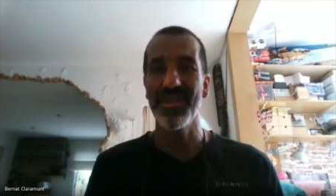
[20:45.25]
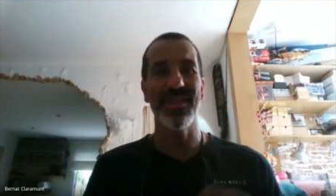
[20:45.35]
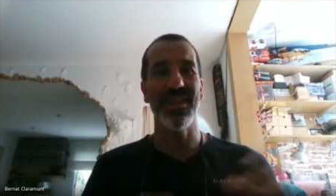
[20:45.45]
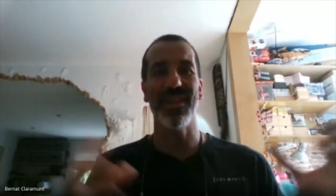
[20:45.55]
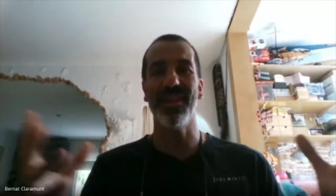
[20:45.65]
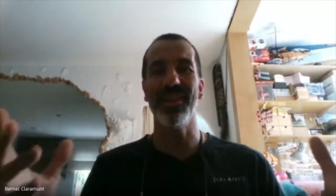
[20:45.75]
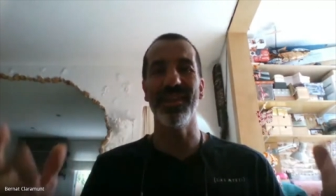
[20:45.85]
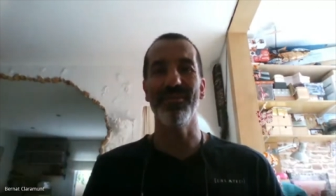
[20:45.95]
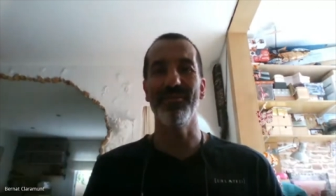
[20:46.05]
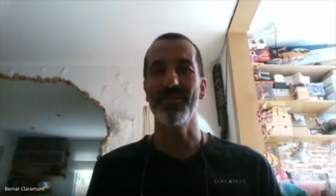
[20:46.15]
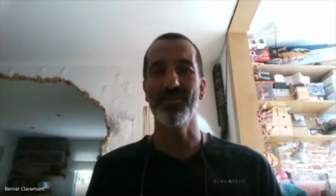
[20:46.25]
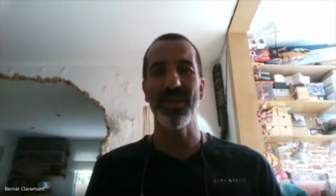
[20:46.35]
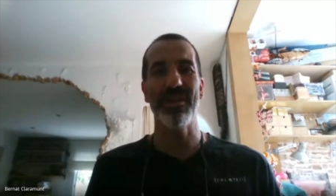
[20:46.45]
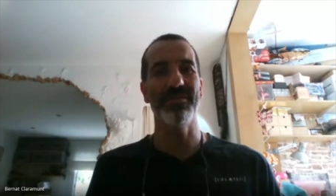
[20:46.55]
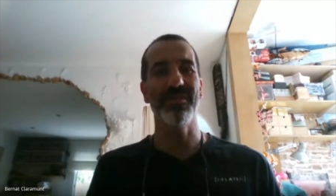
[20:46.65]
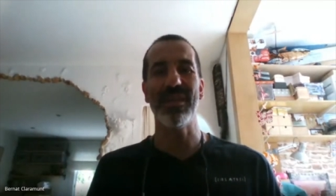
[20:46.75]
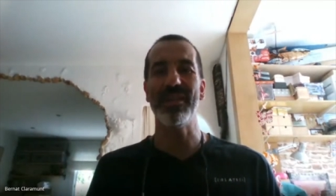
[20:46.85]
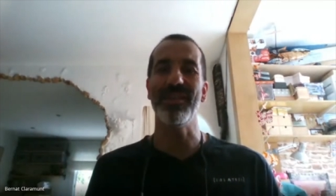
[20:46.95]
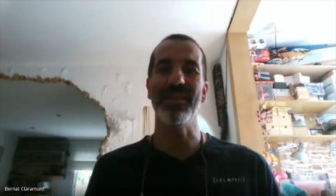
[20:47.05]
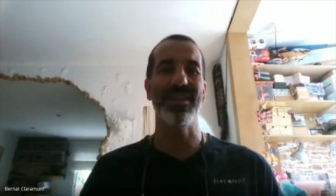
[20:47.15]
They uh, so we have,
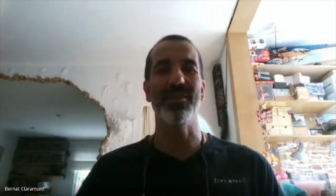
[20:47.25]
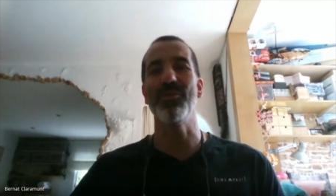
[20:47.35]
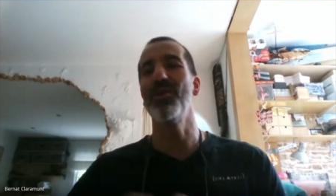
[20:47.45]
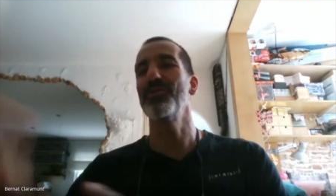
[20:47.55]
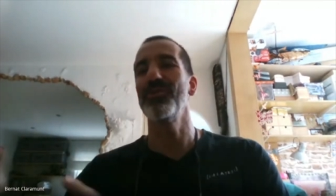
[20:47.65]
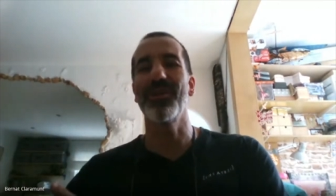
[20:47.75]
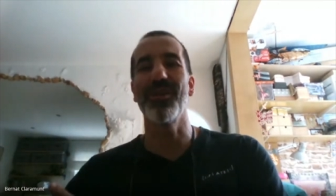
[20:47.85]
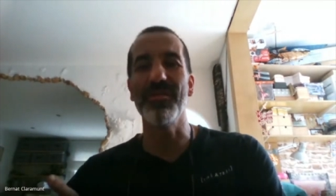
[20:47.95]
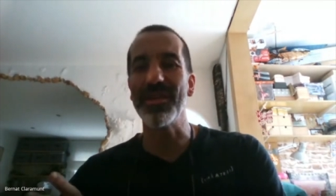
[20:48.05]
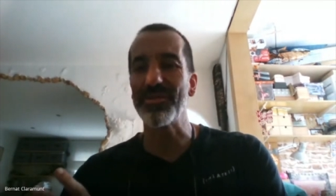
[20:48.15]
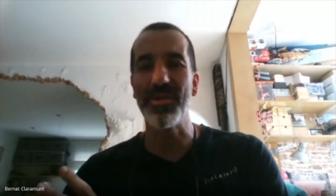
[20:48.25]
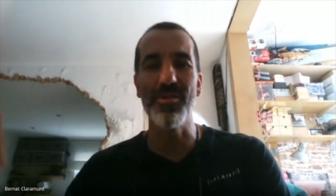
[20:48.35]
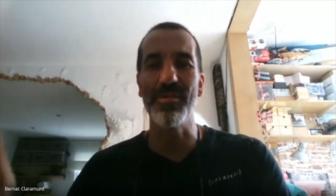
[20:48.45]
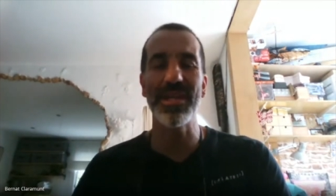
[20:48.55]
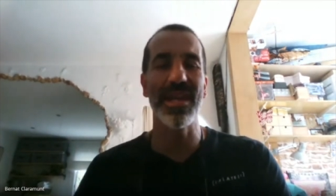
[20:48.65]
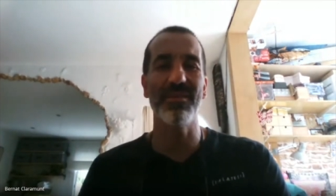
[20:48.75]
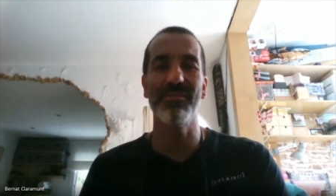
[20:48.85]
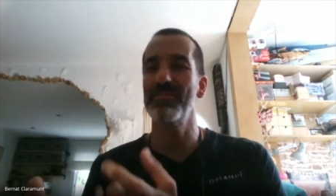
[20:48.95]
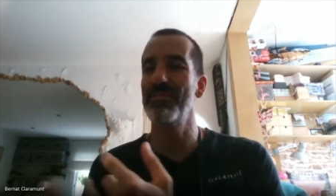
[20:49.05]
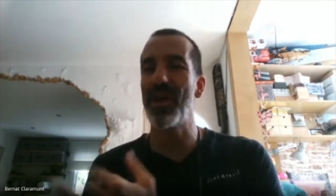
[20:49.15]
and here we go to the conflicts with humans, like
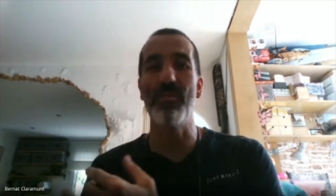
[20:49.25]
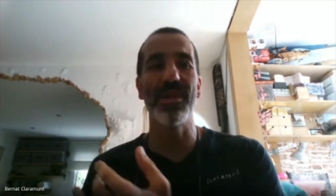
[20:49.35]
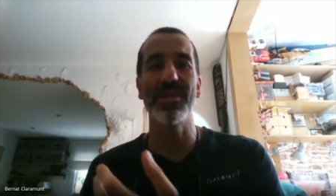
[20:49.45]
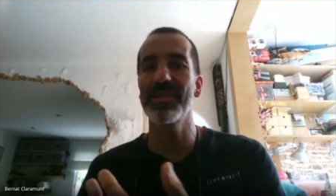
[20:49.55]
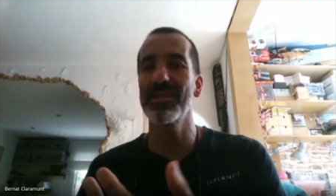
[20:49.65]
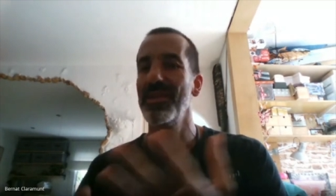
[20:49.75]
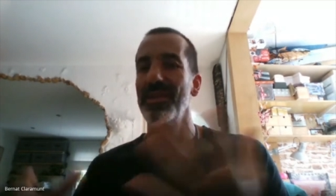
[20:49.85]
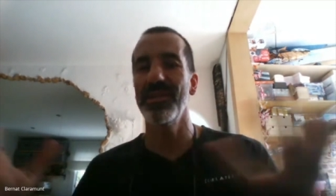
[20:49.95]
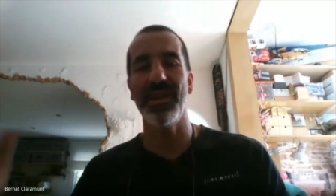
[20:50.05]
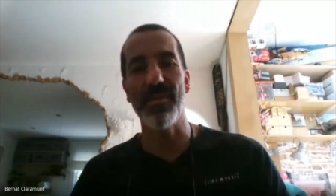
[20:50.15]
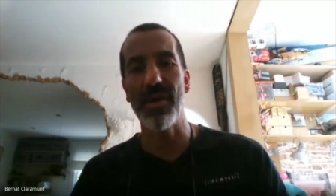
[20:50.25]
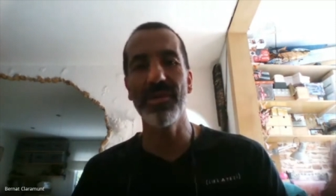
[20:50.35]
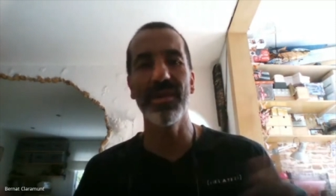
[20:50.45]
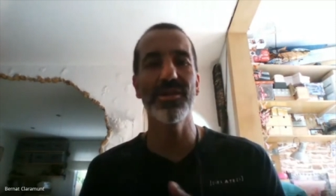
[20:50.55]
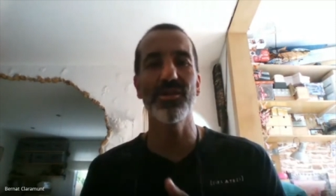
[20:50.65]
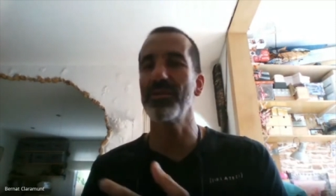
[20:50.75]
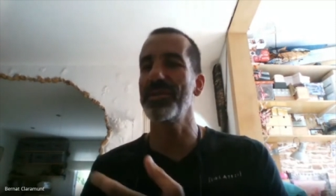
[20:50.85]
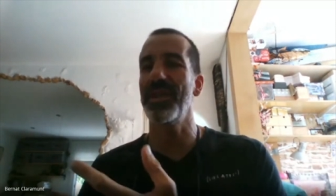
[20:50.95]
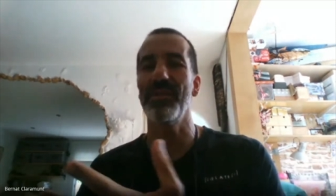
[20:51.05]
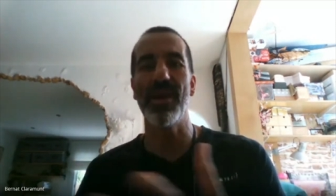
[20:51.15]
brown bears. They are in mountains, wolves.
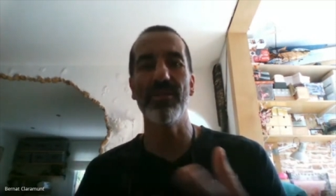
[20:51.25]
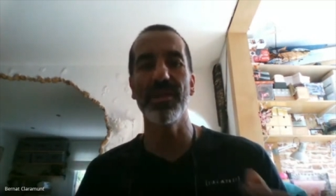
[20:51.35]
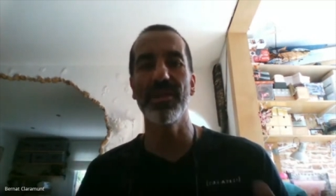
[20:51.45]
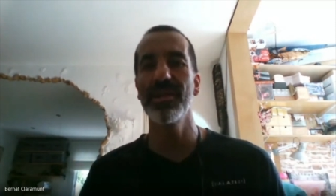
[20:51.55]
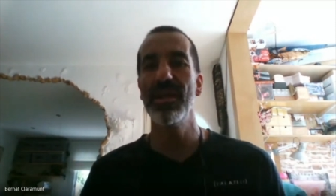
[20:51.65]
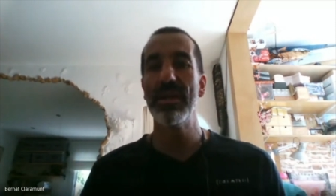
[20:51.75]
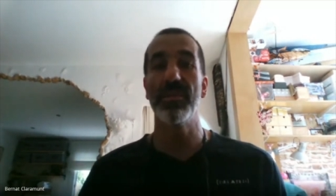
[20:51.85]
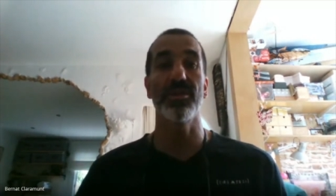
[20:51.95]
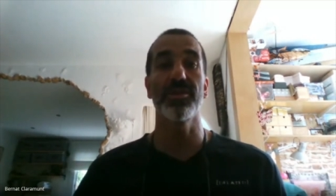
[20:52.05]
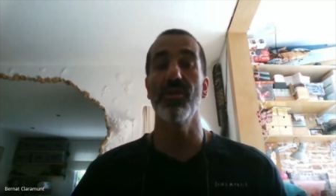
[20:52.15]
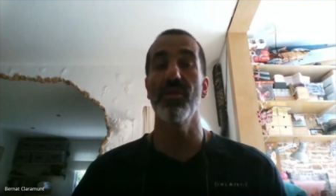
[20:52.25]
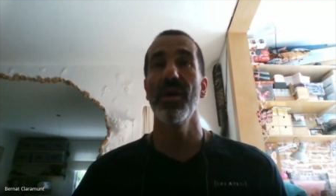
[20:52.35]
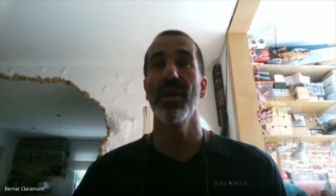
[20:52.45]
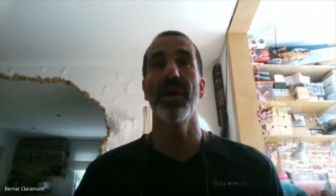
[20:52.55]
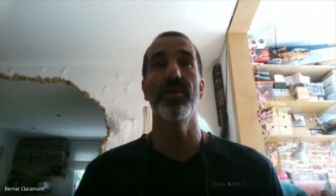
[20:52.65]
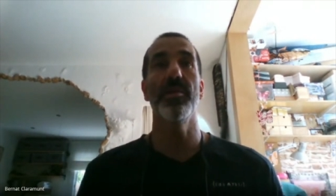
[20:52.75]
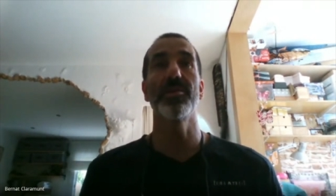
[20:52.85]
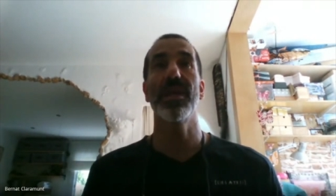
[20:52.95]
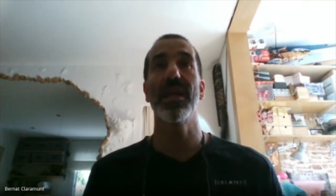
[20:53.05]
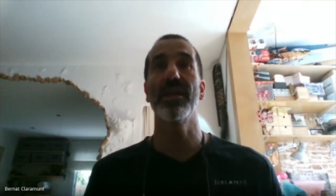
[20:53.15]
They are in mountains, but also
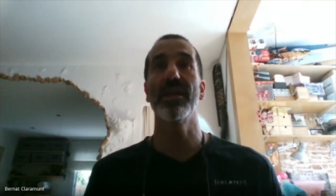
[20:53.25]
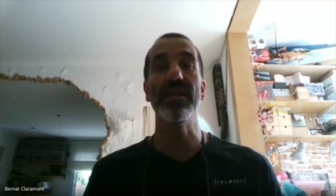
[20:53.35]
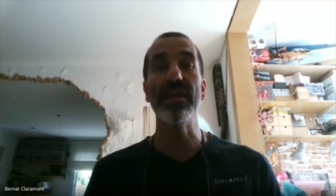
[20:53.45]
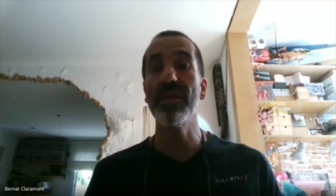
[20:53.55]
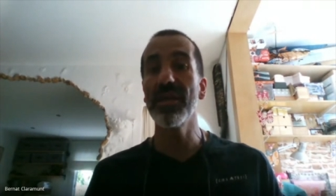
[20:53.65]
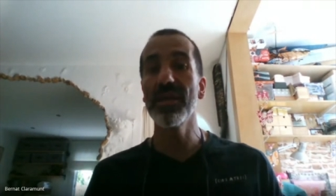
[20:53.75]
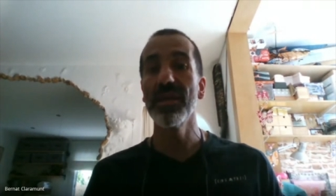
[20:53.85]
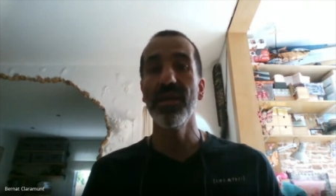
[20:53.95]
herbivores like deer